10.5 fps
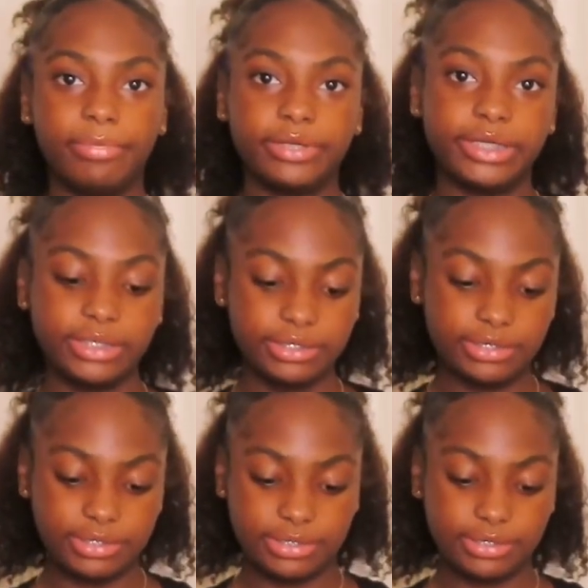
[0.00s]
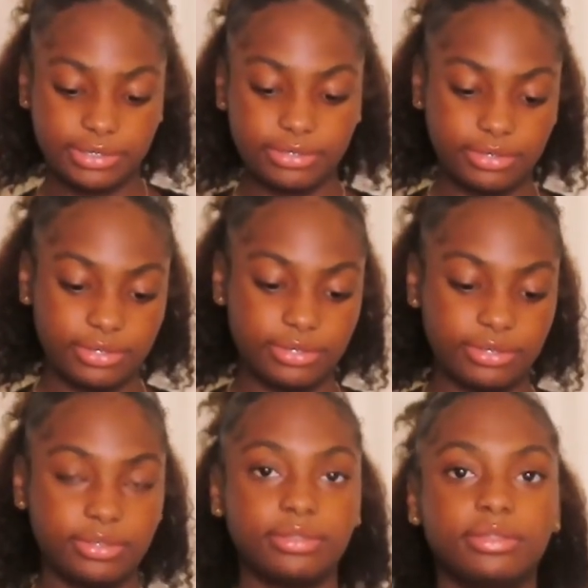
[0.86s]
breads
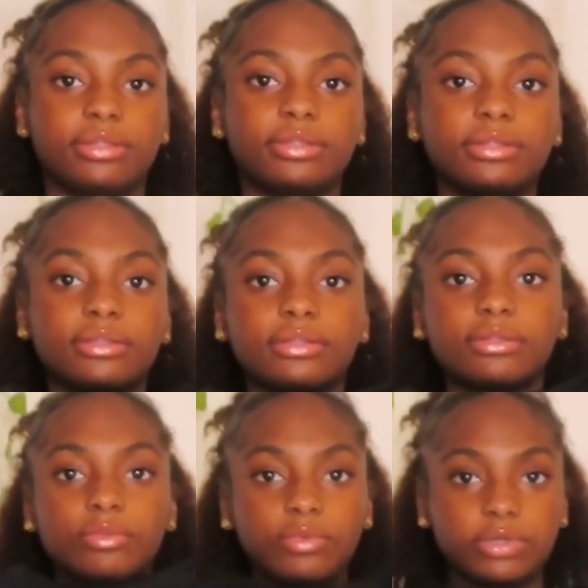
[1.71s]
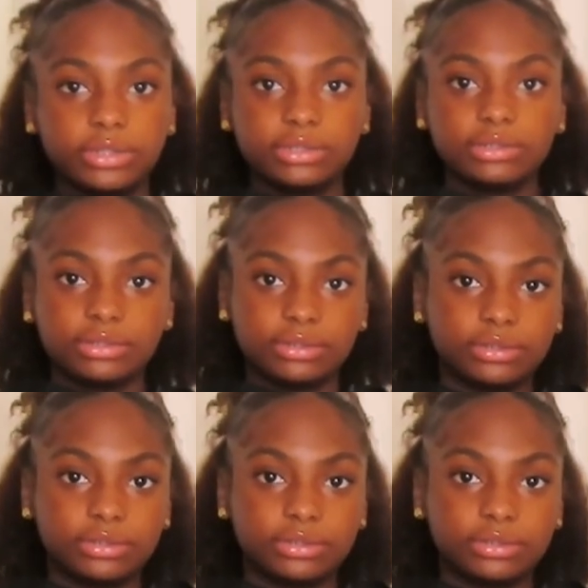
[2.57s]
ones.